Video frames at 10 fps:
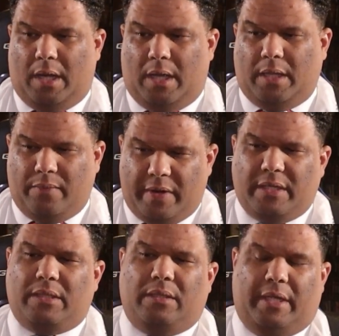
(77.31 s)
And then
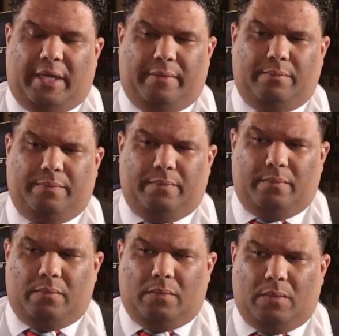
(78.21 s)
recently,
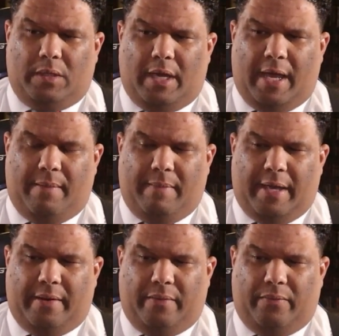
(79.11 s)
I
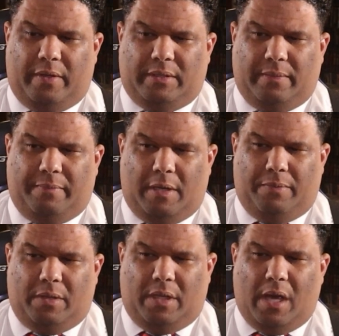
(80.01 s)
met with some
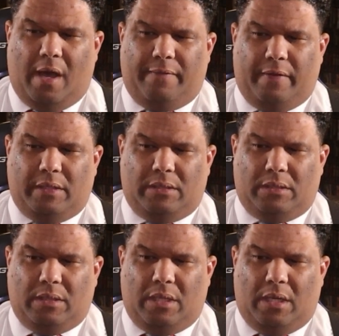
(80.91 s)
people in the
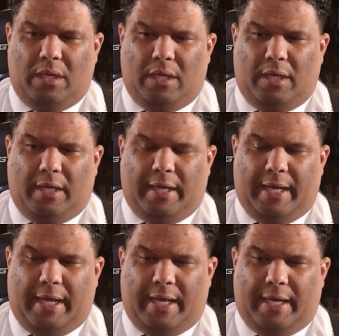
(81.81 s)
office,
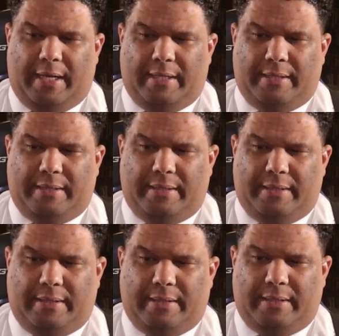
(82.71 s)
and
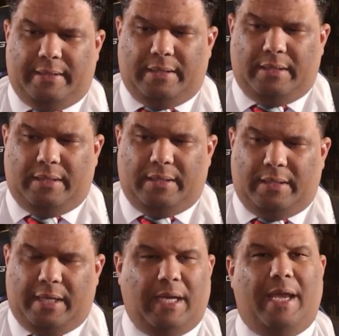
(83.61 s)

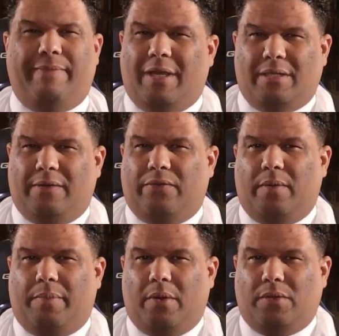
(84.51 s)
they gave me a
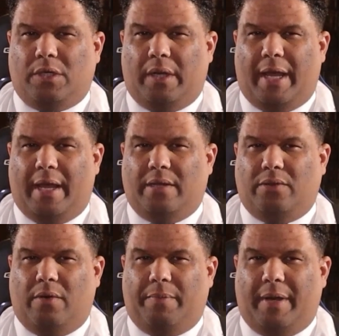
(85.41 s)
different approach on how to
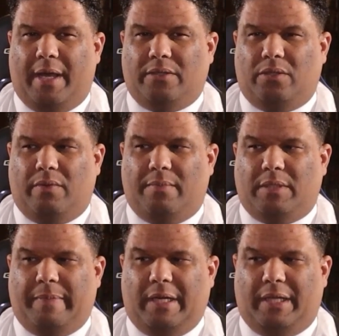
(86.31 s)
do open house to where I'm
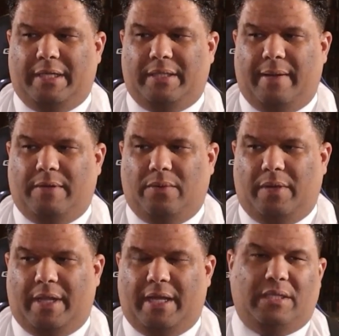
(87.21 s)
spending less time
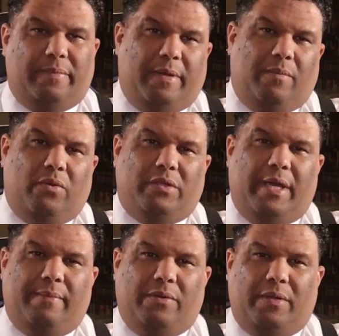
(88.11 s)
doing that and spending more
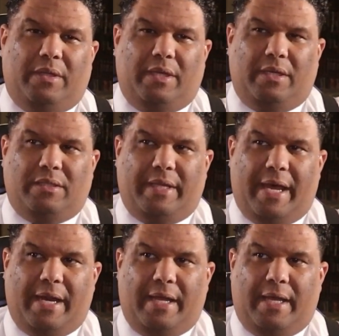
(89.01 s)
time doing things
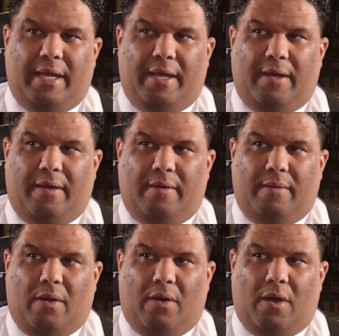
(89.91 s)
that
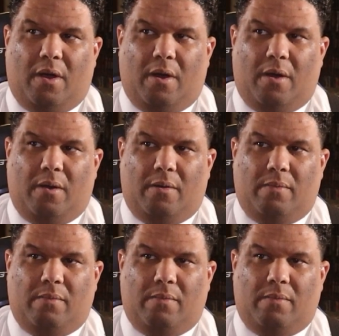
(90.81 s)
are